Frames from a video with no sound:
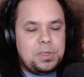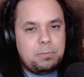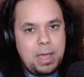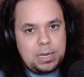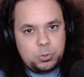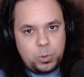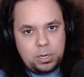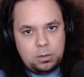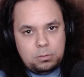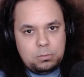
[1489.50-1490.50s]
think back to
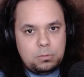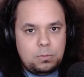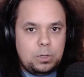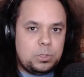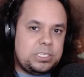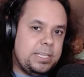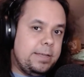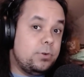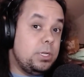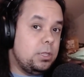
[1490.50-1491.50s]
when there was
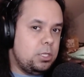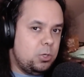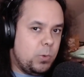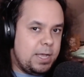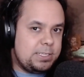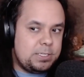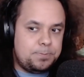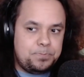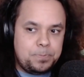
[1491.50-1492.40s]
slavery in the US